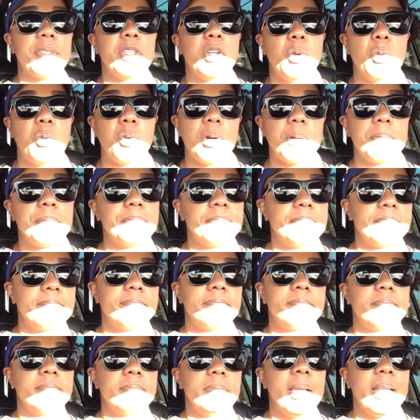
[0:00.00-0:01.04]
the
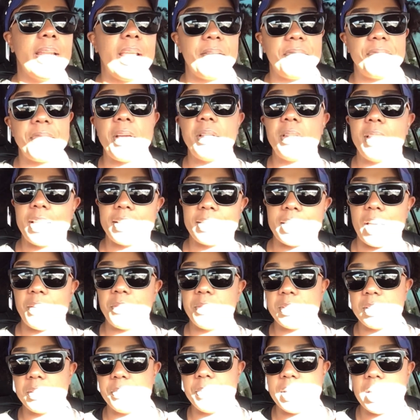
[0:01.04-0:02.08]
norm. And I felt like that
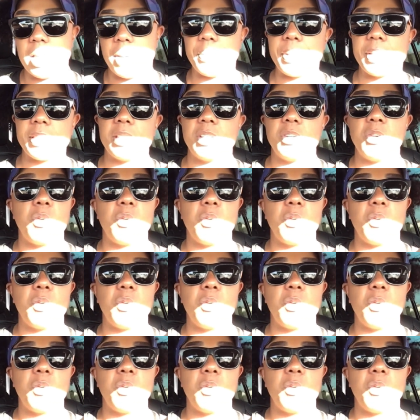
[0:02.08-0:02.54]
was becoming